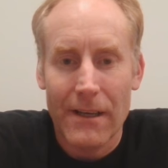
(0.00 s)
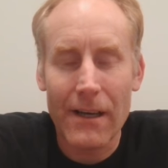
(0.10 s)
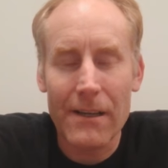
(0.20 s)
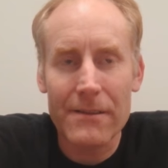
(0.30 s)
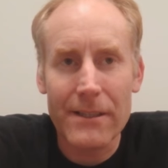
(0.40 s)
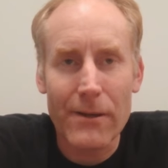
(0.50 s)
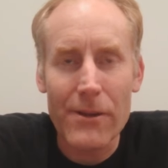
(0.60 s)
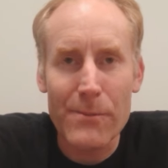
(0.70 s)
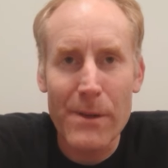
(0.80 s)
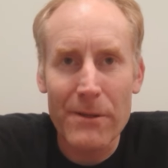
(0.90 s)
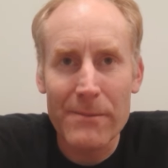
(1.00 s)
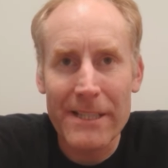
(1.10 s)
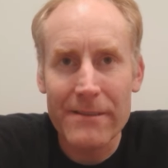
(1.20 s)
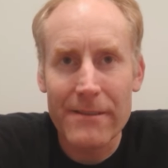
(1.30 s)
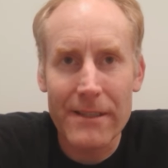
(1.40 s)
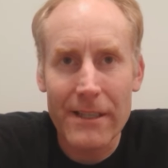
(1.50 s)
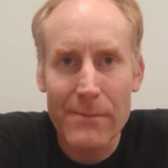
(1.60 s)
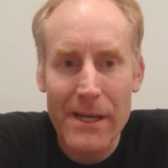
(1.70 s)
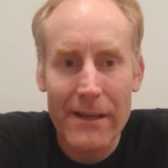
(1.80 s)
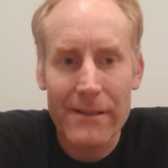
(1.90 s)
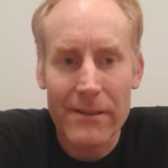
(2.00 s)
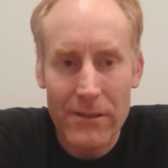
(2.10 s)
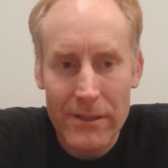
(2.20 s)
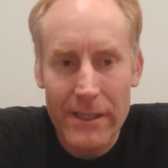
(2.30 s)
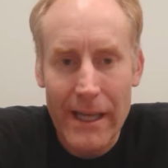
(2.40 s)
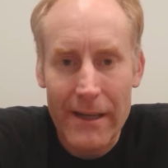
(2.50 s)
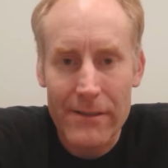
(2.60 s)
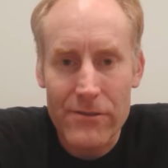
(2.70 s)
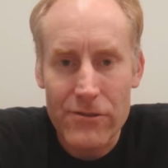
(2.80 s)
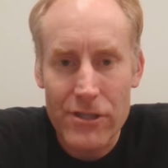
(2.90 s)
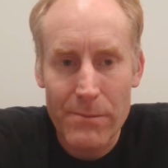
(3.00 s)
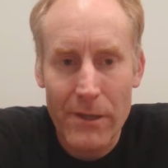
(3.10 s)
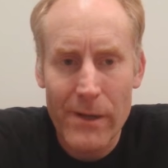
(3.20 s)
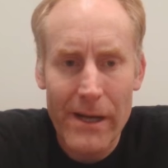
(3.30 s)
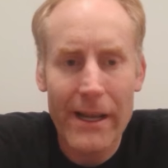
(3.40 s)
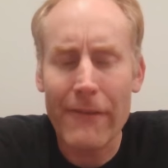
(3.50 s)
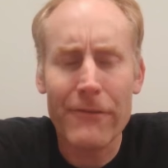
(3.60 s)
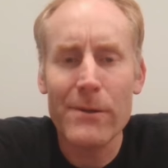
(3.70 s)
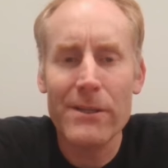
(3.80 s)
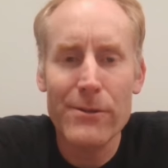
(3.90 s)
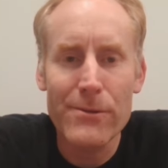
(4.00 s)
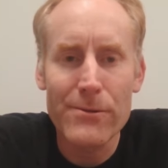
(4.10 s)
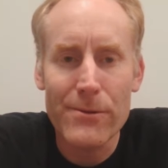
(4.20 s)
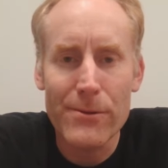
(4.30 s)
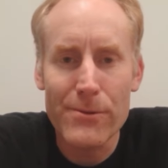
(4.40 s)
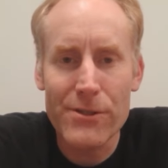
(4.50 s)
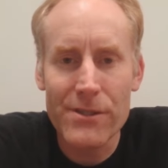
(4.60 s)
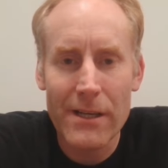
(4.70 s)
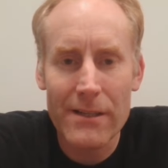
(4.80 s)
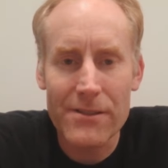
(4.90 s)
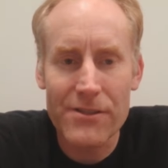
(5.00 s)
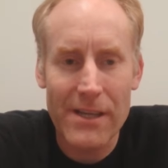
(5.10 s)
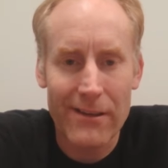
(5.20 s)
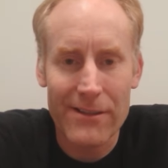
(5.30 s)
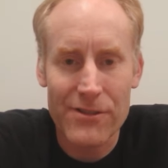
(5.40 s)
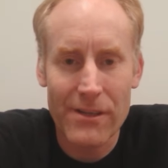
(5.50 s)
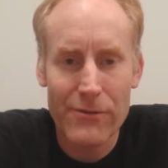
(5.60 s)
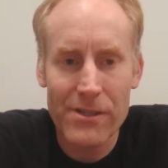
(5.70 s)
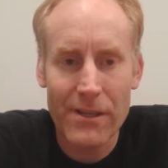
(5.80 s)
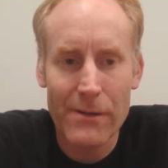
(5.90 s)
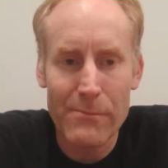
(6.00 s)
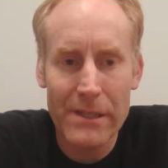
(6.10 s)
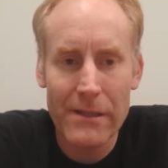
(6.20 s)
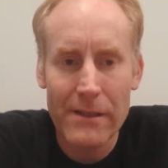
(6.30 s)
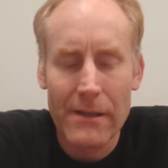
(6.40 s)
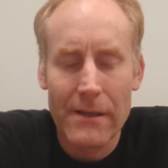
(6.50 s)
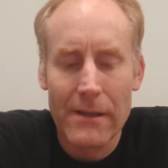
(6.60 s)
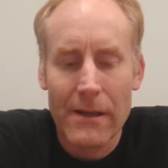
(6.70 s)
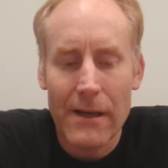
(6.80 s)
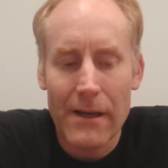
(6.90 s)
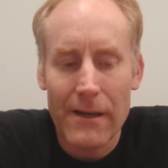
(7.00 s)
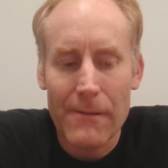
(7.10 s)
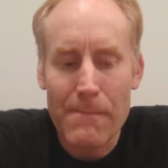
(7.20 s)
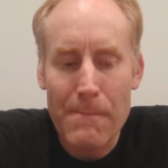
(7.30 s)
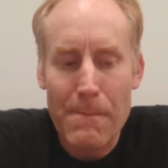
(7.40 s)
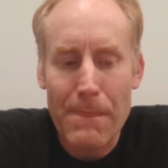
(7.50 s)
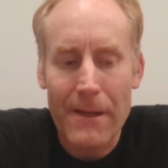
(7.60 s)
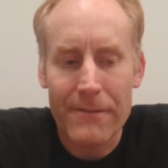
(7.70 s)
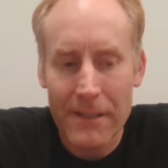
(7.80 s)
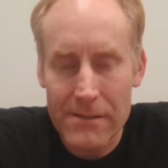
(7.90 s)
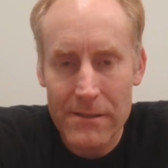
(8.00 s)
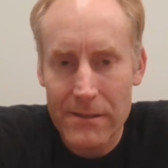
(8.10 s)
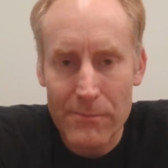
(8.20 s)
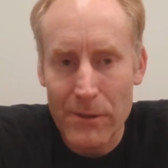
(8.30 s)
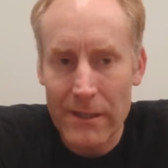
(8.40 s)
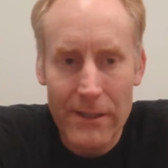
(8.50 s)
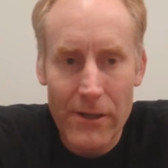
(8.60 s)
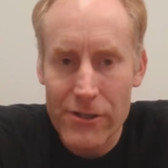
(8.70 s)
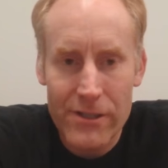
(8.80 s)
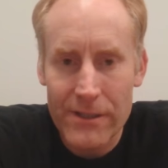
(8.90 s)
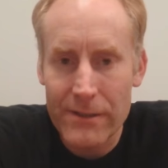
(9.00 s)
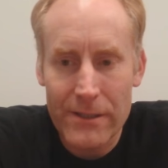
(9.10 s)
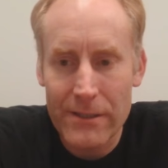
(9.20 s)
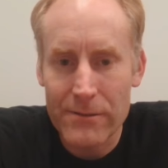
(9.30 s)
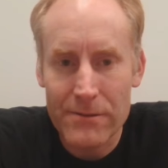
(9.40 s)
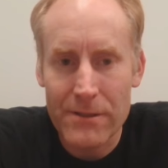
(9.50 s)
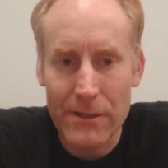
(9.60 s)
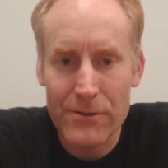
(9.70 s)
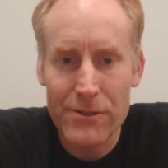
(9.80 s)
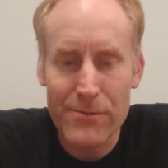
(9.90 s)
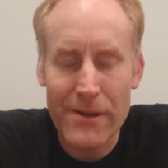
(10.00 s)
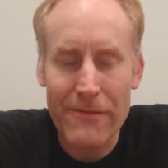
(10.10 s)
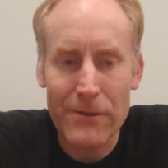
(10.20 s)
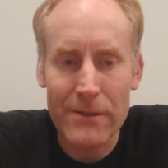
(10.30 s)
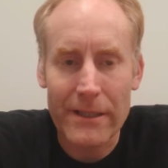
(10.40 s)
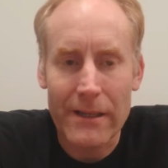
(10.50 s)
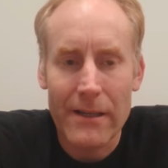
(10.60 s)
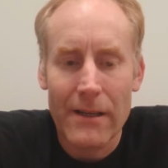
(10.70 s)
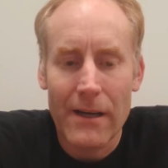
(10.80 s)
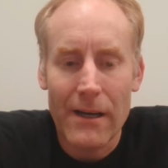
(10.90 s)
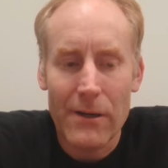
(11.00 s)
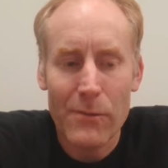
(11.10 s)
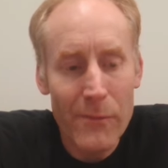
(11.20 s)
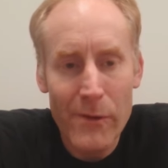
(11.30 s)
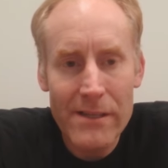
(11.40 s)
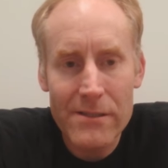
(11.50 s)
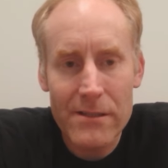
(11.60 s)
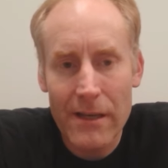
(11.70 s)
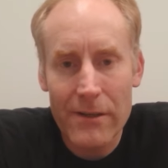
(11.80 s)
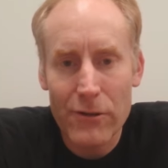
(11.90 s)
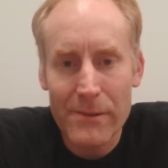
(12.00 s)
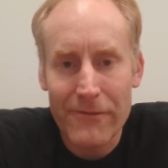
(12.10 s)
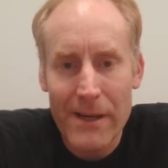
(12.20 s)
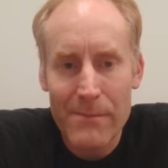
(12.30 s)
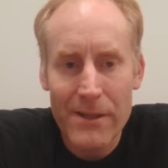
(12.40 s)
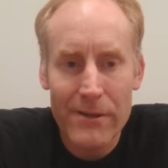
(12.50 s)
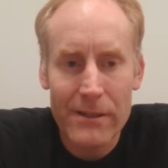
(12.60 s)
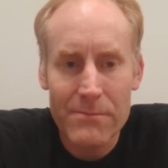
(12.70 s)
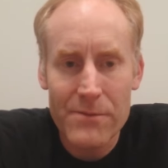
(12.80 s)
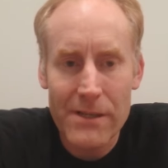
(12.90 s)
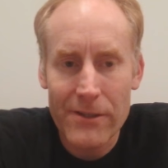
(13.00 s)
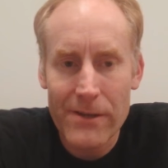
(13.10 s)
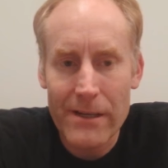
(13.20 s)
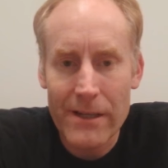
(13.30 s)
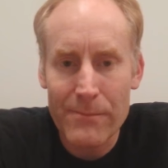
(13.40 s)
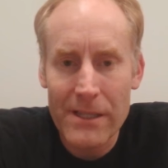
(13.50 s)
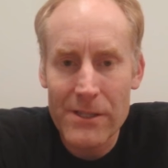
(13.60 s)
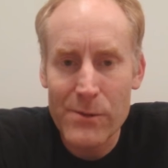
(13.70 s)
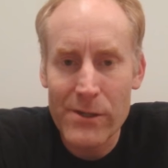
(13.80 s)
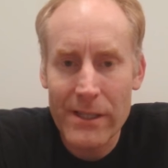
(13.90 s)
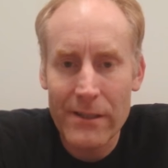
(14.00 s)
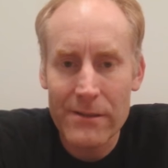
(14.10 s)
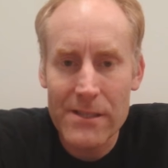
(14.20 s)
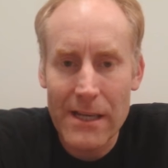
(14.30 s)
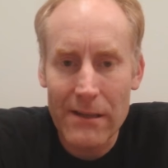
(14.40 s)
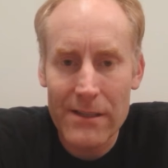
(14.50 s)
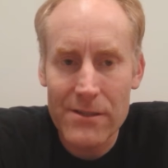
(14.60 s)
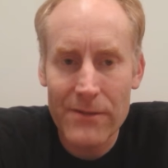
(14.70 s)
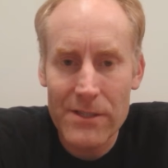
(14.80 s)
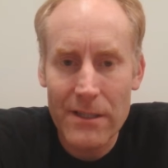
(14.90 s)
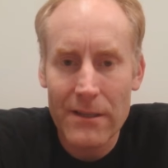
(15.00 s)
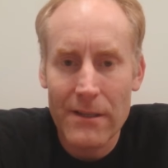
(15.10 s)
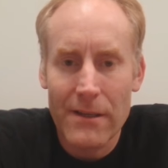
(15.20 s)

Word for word: Uh, there are other people that have been thinking about it and looking at it and chipping away. And everyone who who starts a satellite servicing company um, thinks that they'll boil the ocean and that they'll they'll do refueling. Uh, when we started Orbit Fab, there were seven or eight companies working on satellite servicing.